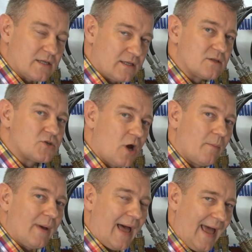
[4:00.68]
at
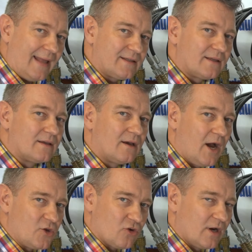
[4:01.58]

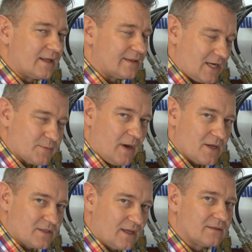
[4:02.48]

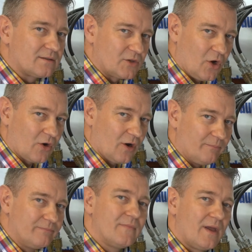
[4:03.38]
shop@hydraulic-master.com.
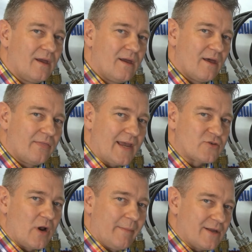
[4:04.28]
Thanks
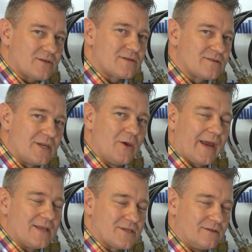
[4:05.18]
very much. See you
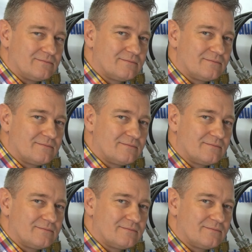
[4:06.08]
again soon.